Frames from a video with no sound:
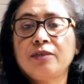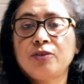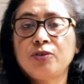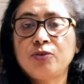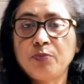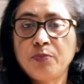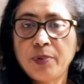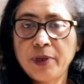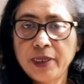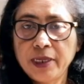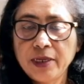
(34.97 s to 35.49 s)

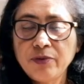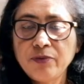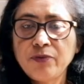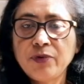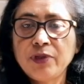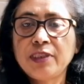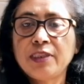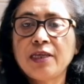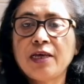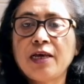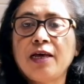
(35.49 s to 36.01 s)
to play
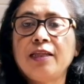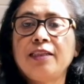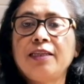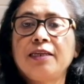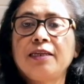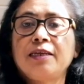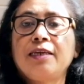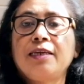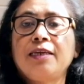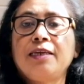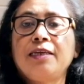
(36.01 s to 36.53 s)
with other
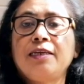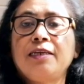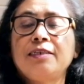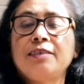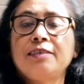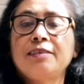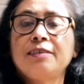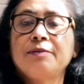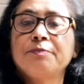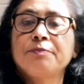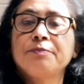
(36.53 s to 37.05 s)

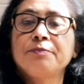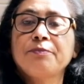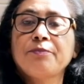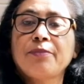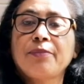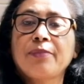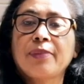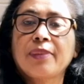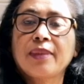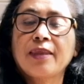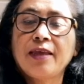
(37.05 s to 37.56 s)
kids
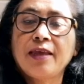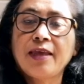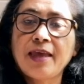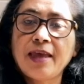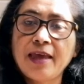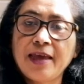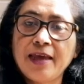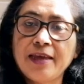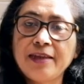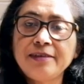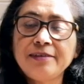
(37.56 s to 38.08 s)

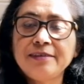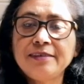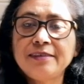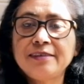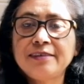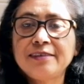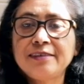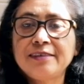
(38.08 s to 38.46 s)
and